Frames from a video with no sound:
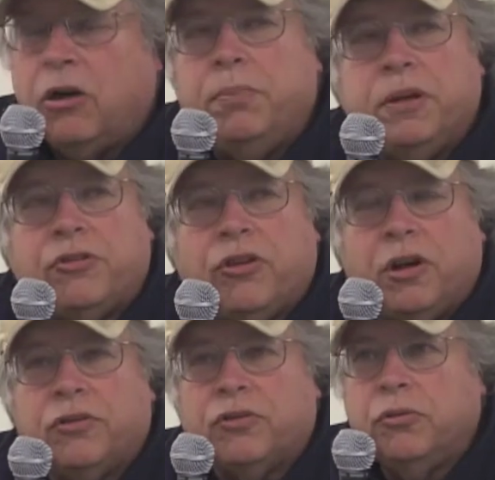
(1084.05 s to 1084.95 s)
open a
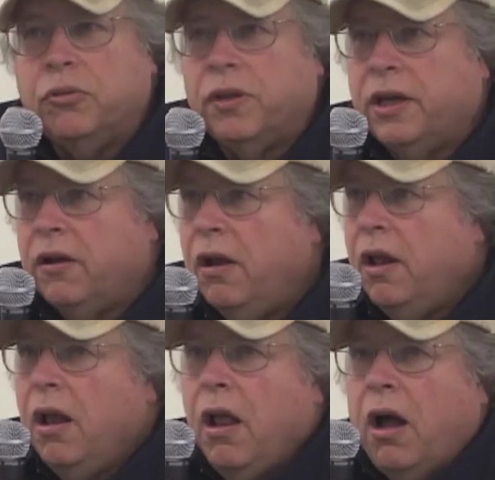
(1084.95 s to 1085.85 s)
charter school there.
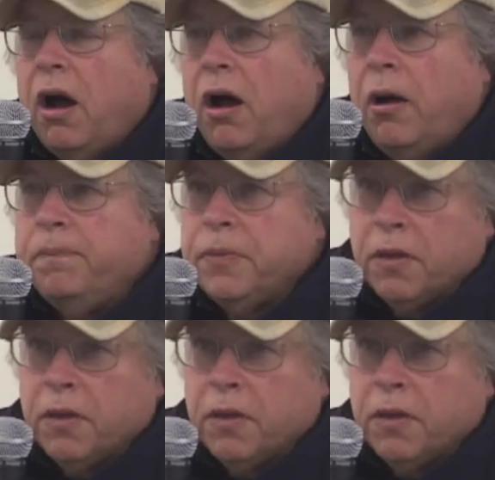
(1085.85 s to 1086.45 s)
Um,